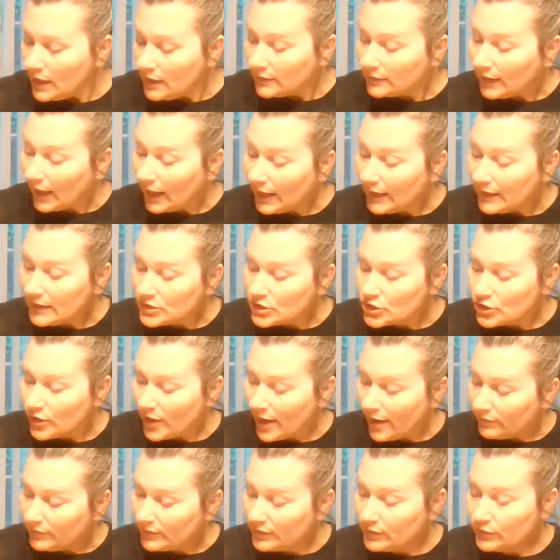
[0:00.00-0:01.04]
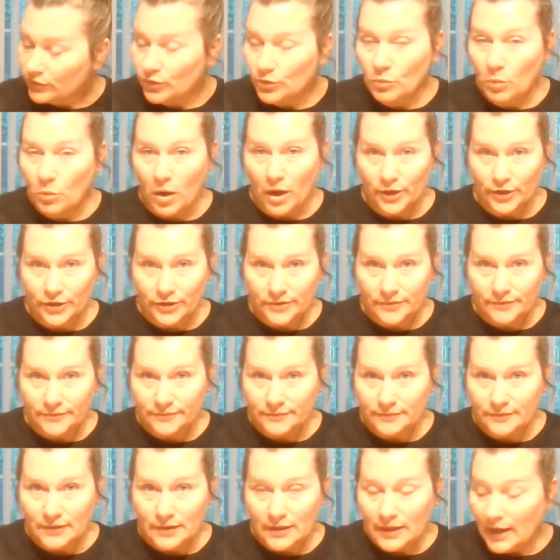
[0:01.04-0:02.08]
Light is traveling through water
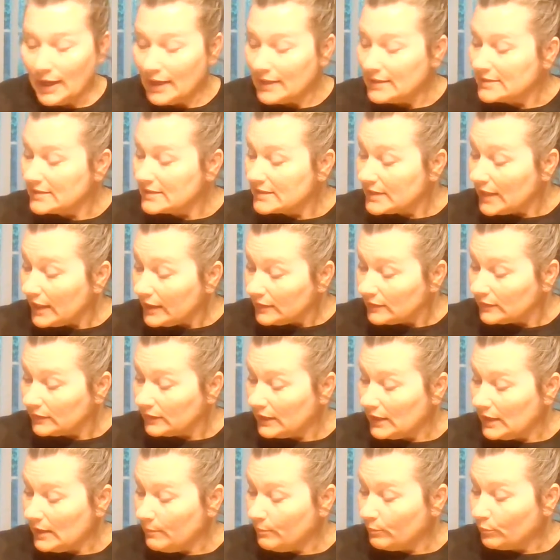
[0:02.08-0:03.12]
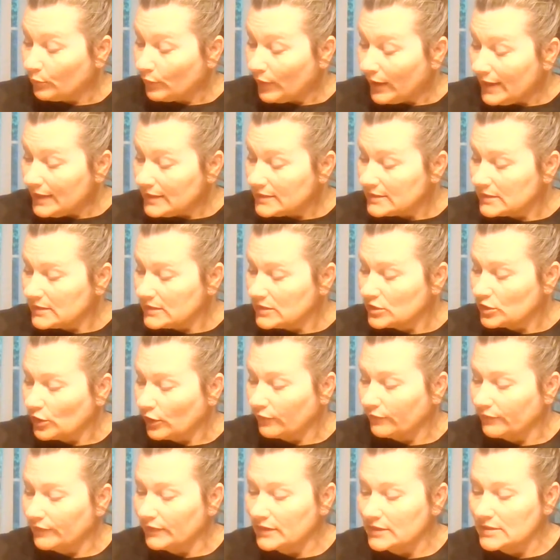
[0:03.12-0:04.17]
and suddenly breaks the
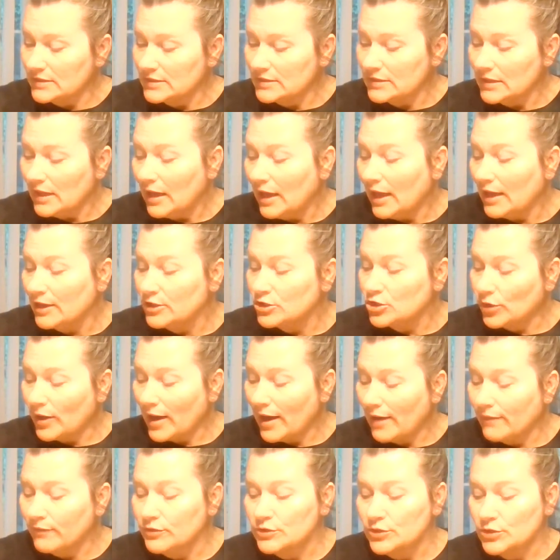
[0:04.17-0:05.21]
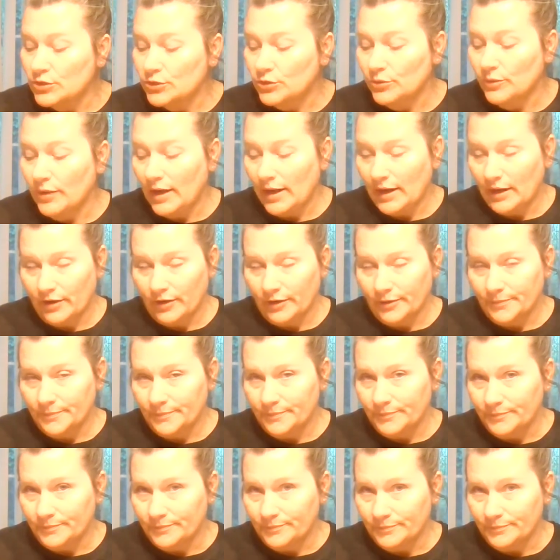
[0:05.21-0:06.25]
surface and travels through air.
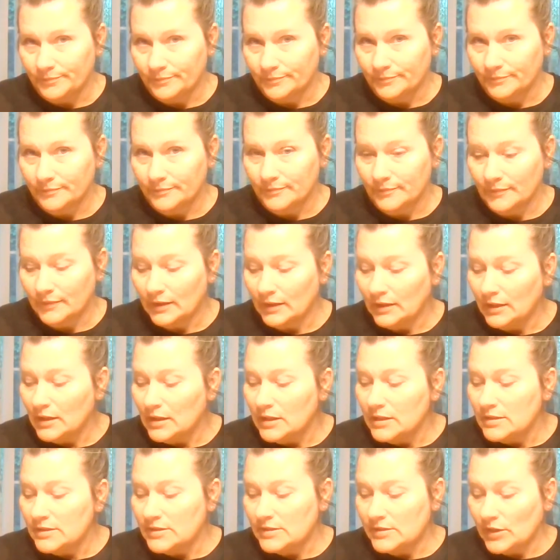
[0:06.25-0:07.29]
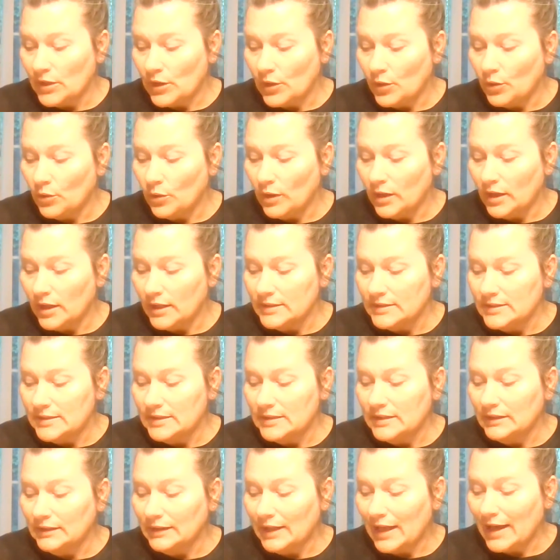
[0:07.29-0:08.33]
So did
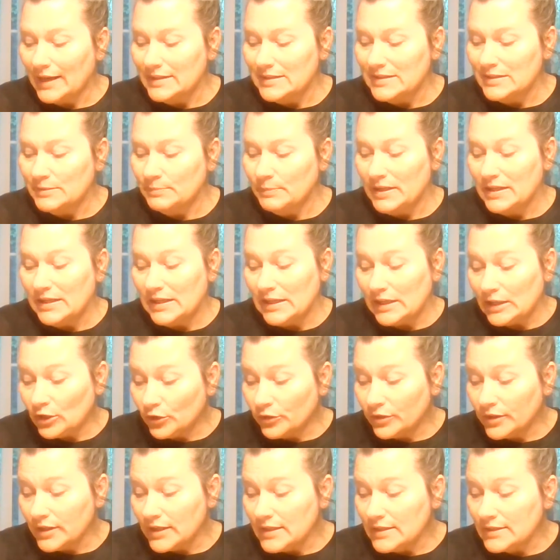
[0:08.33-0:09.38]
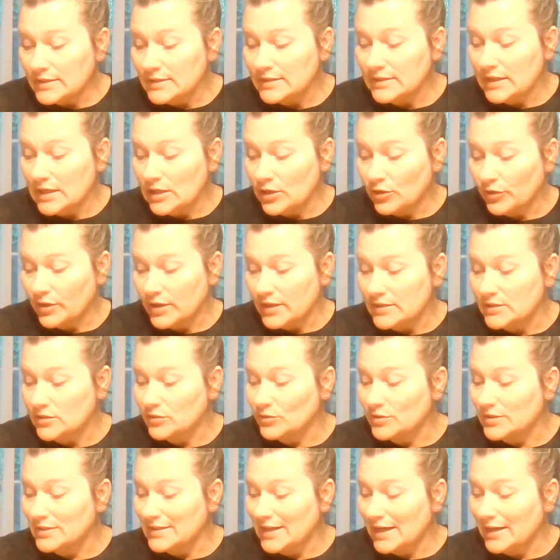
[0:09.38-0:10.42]
the light speed increase, decrease,
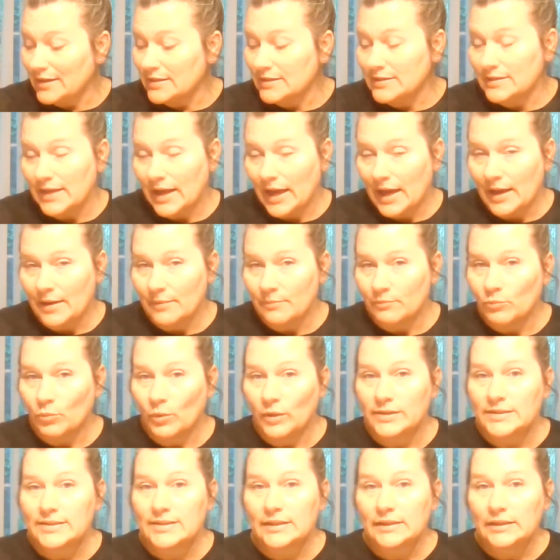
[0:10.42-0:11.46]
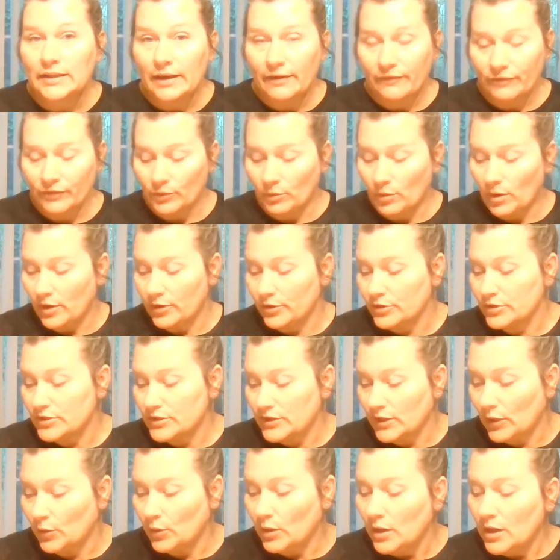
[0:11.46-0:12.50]
or stay the same once it left the water?
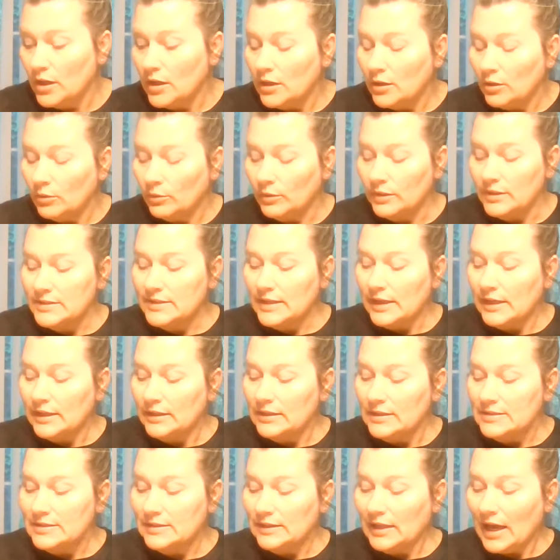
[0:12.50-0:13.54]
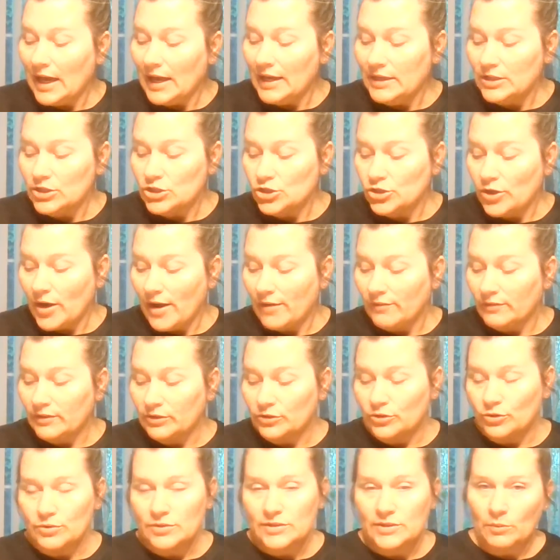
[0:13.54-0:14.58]
So what it's saying is light is
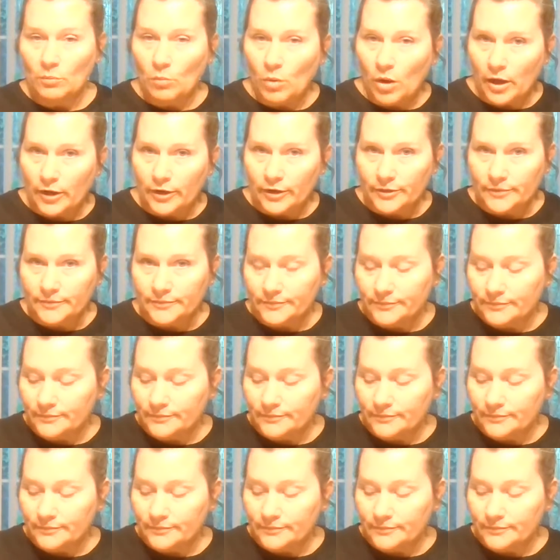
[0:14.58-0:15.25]
traveling through some water